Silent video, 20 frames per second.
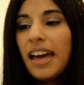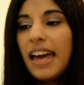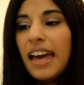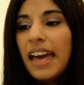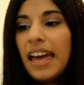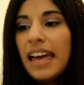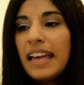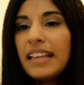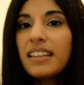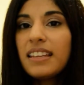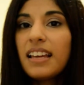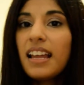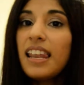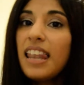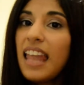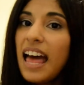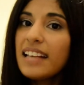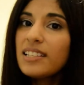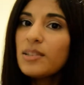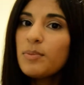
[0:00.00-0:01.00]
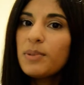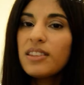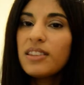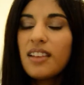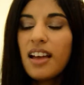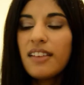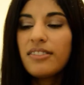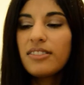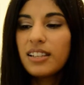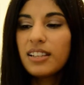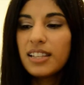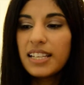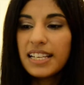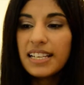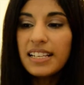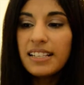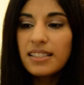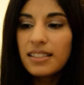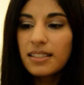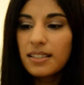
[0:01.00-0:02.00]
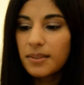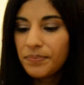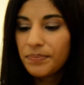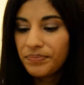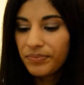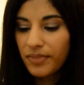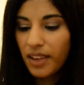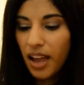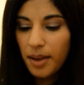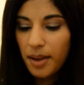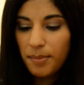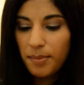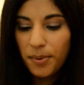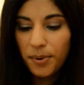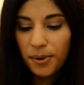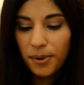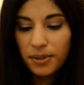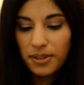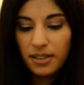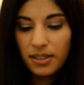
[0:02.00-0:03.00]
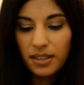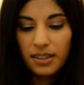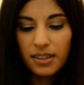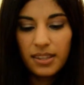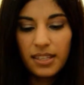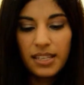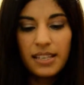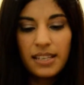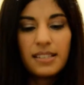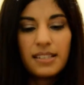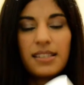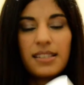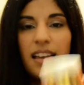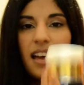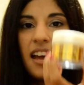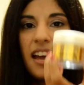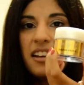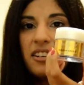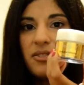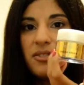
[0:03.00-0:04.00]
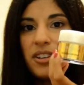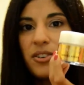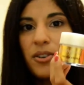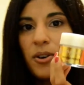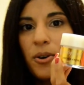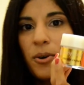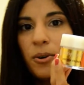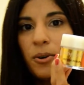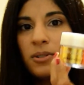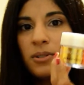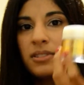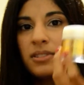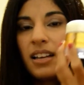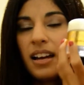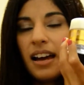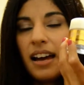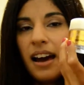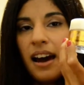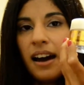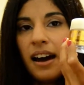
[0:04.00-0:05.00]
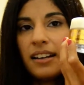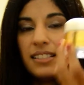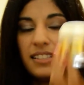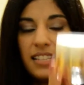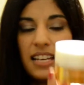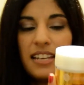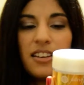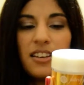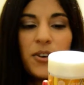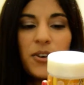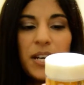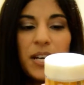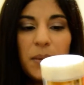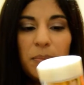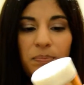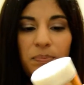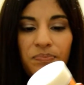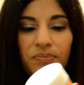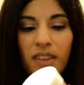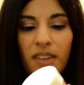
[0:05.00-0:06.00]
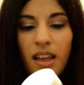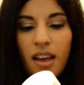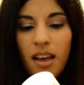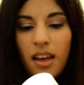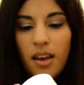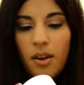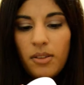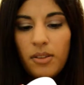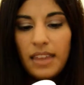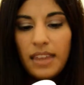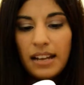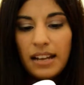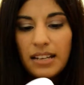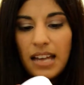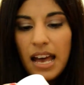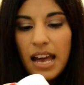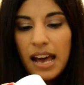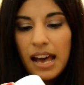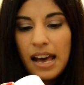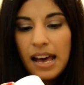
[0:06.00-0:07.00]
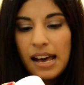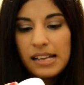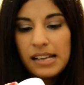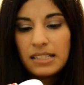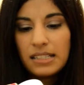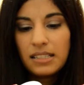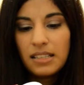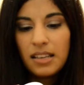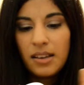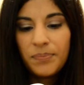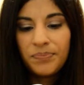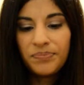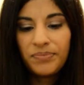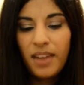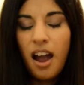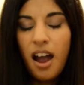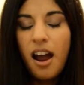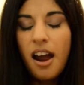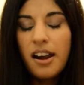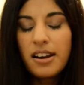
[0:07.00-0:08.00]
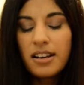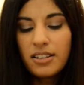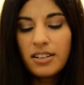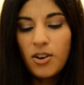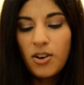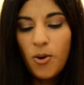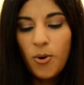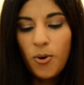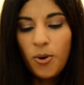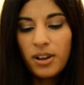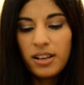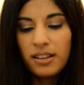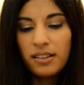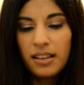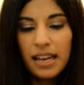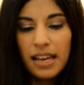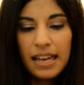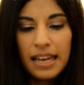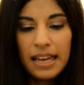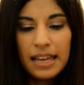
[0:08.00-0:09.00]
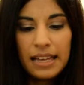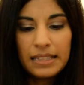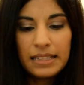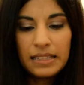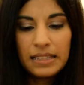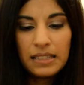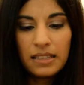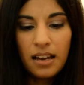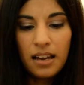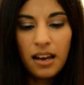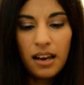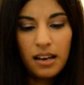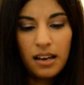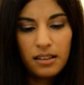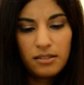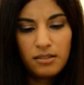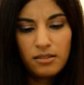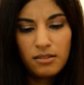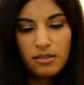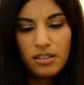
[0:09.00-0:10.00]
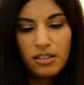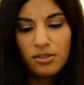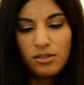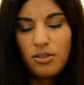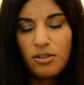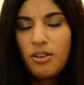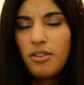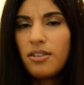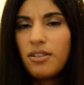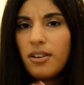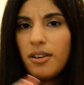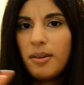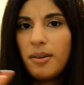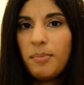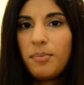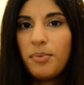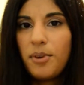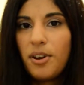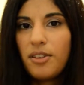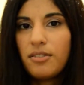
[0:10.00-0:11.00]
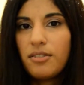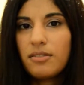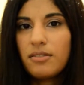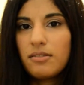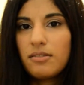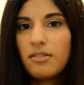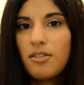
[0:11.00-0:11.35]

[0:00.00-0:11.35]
And last but not the least, I bought this Adria Gold day cream that has argan oil and this other product